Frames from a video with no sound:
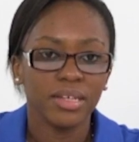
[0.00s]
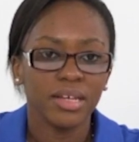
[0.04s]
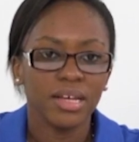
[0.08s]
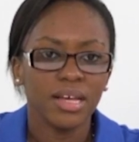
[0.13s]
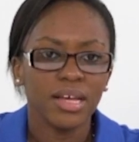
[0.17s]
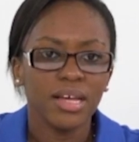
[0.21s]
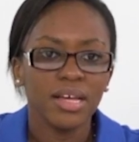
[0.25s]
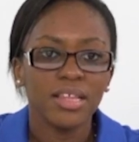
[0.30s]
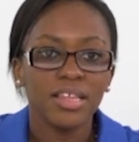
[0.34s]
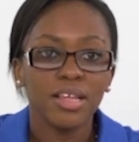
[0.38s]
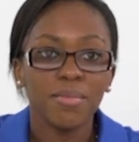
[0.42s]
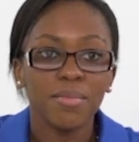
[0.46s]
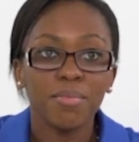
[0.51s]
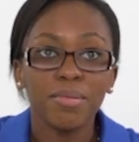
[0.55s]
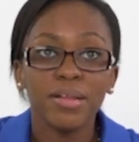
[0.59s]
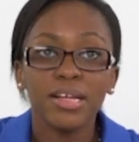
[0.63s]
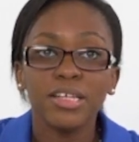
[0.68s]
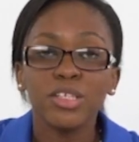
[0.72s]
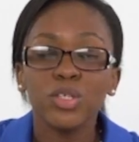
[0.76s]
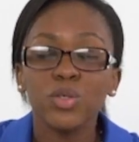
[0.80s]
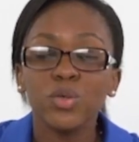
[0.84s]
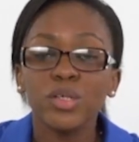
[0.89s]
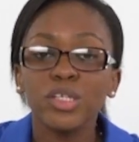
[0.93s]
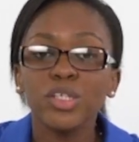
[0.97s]
The
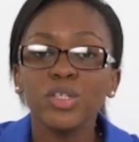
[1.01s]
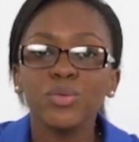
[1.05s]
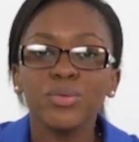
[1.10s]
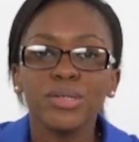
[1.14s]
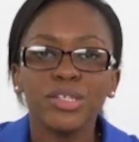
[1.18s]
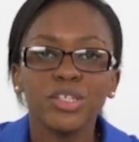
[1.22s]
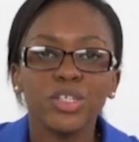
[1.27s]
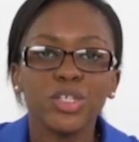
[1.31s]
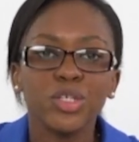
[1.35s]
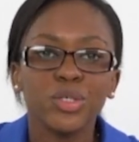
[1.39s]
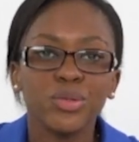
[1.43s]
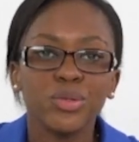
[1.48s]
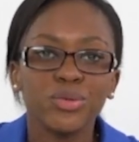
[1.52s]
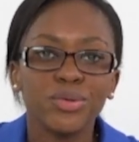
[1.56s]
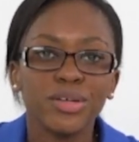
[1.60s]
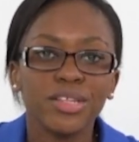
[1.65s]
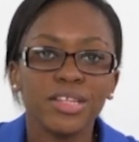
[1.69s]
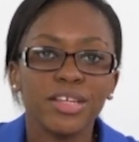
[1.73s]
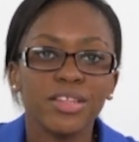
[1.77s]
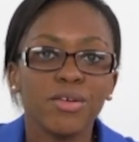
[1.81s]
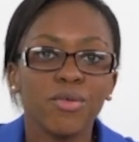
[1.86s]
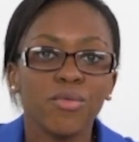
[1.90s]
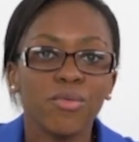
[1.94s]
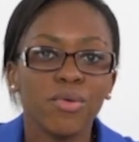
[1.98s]
plants want to ensure that
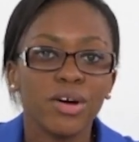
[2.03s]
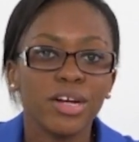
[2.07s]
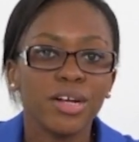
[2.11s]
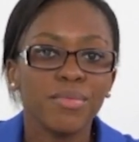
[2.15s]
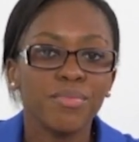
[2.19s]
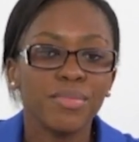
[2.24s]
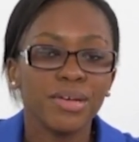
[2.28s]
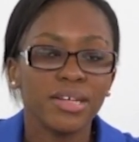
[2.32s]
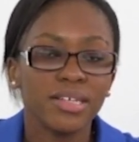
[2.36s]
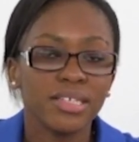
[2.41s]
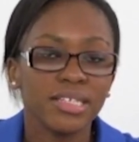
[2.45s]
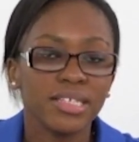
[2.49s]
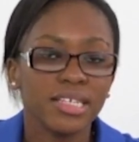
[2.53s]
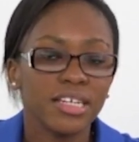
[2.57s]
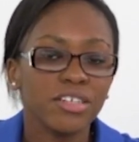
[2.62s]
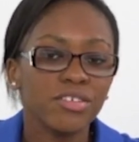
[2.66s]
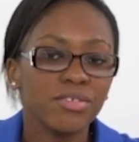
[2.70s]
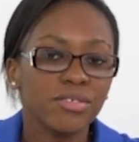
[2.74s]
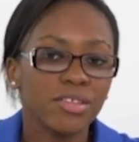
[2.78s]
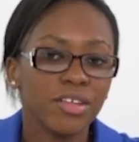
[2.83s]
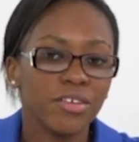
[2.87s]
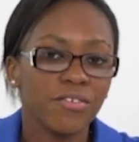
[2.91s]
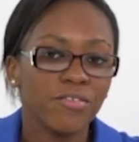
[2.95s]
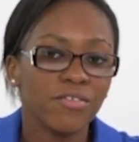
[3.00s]
the water being sent to
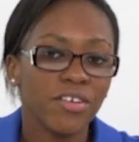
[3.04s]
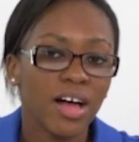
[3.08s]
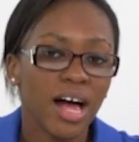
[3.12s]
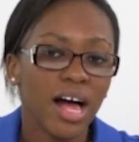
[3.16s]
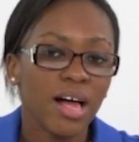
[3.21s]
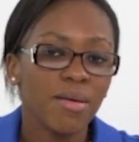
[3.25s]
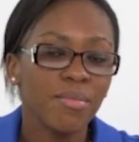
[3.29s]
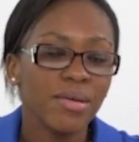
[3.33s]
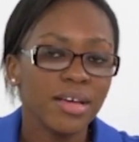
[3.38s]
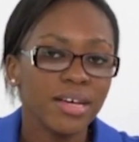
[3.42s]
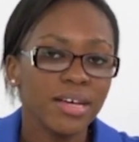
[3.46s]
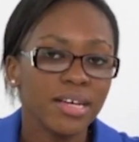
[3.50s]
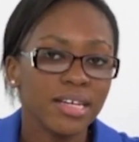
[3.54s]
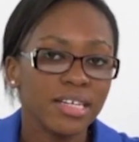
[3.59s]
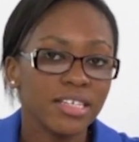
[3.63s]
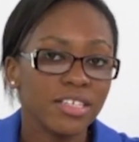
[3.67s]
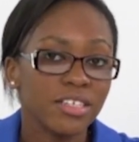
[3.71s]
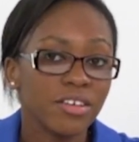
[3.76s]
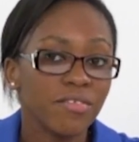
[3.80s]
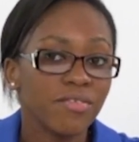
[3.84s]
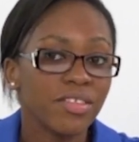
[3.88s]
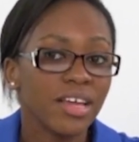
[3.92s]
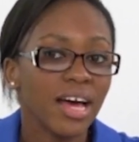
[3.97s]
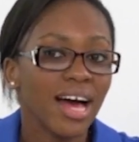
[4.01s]
the fab is
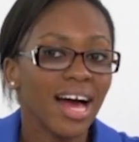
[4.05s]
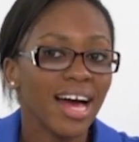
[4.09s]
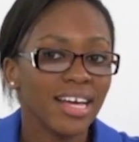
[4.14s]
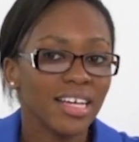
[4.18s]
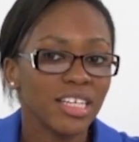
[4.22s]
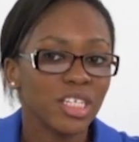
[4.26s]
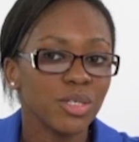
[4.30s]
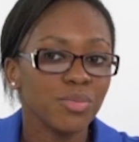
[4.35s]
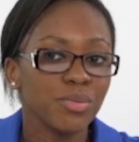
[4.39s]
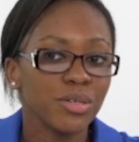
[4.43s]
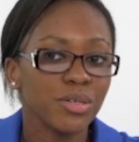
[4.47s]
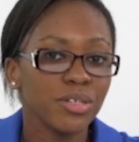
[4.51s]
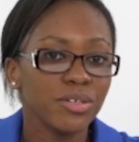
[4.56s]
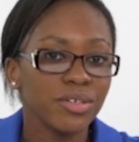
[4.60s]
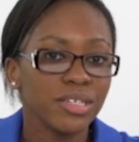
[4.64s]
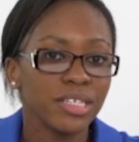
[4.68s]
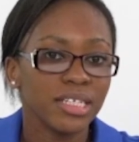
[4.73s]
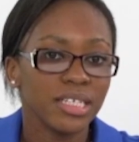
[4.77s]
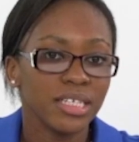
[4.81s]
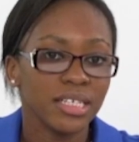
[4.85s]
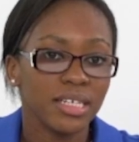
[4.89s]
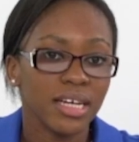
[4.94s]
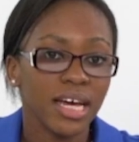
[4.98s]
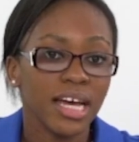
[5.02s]
of the highest
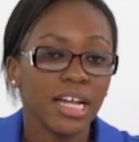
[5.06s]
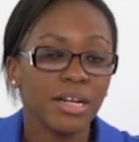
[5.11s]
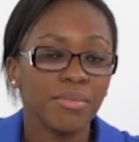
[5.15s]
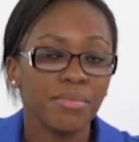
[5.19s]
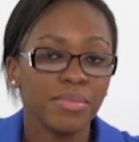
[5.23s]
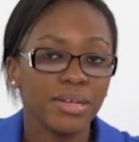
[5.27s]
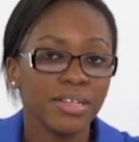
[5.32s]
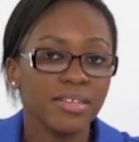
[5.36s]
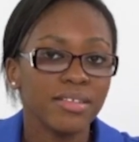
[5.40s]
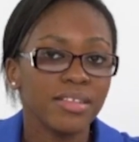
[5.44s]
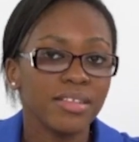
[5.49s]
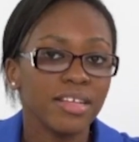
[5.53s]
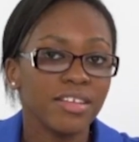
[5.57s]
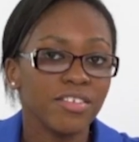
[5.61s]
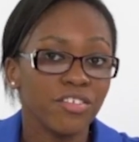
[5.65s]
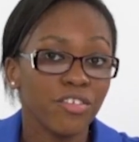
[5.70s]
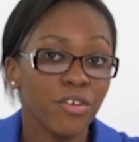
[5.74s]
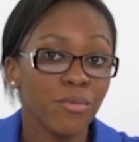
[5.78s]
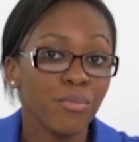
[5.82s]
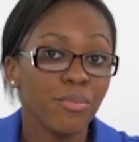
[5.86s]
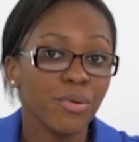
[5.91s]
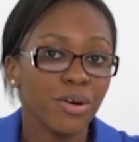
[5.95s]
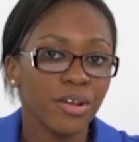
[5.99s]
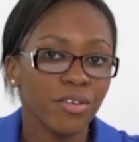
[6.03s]
purity and meets the zero
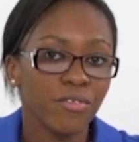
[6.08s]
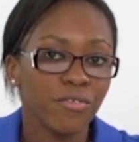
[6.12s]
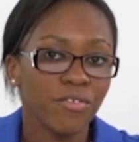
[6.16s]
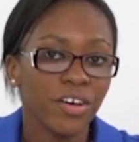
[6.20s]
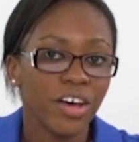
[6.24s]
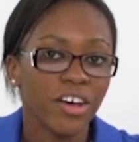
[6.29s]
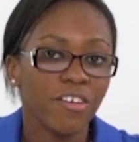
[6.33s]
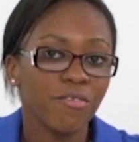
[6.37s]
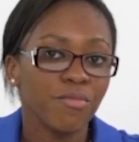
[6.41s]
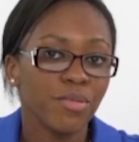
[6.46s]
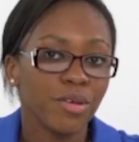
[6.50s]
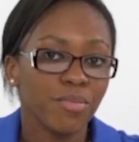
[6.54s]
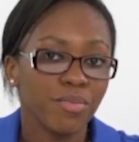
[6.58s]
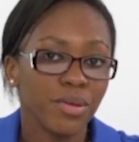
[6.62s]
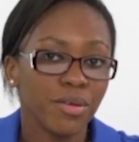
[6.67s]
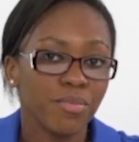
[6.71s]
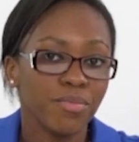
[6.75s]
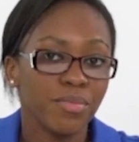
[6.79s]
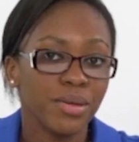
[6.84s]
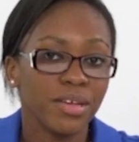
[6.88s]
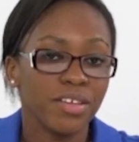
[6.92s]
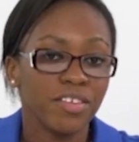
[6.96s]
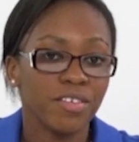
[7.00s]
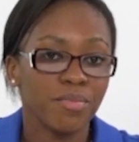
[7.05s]
point 0.5
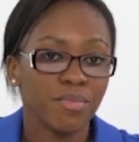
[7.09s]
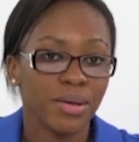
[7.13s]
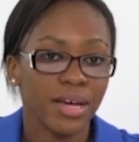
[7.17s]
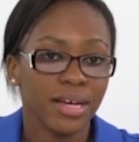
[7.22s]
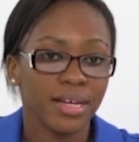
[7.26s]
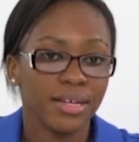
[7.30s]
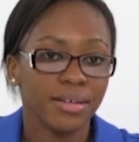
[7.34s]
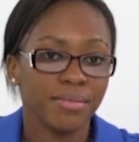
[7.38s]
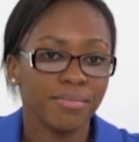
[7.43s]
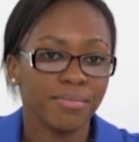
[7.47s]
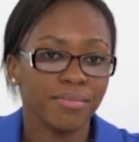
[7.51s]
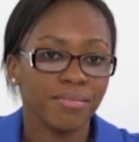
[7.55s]
ppb spec.